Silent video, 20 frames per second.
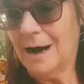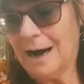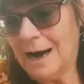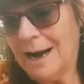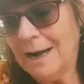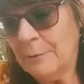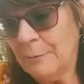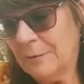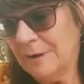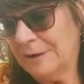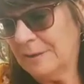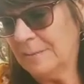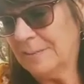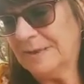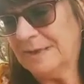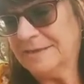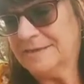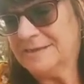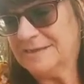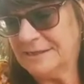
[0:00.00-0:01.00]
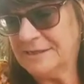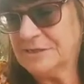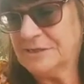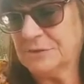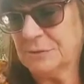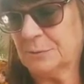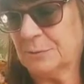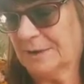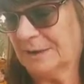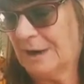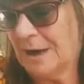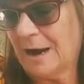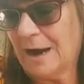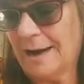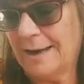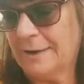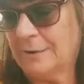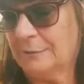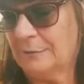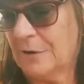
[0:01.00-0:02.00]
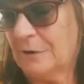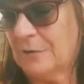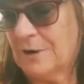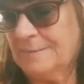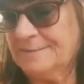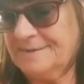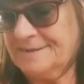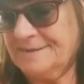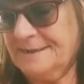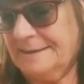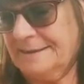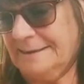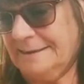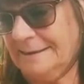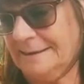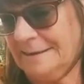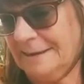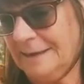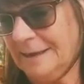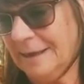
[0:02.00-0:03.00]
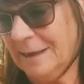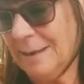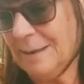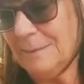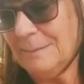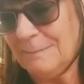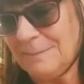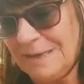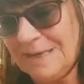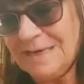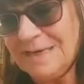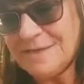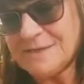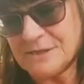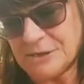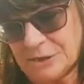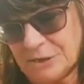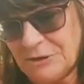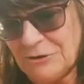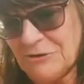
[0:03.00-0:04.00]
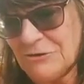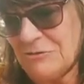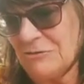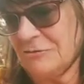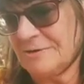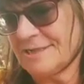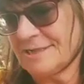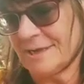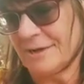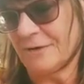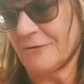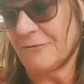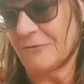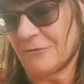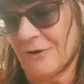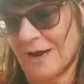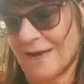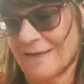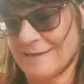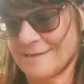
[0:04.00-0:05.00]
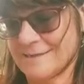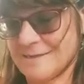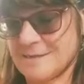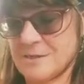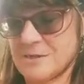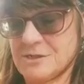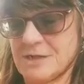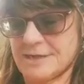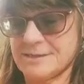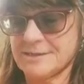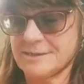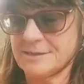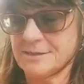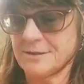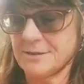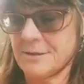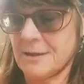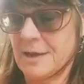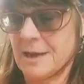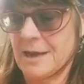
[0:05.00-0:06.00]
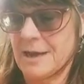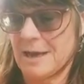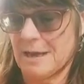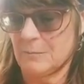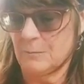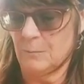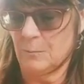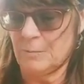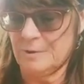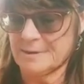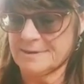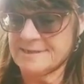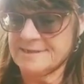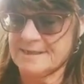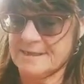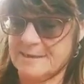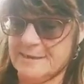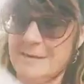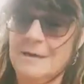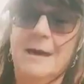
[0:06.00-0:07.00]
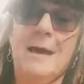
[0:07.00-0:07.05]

I want to be a teacher when I grow up, said Lily. Me too, said her friends, Chester and Wilson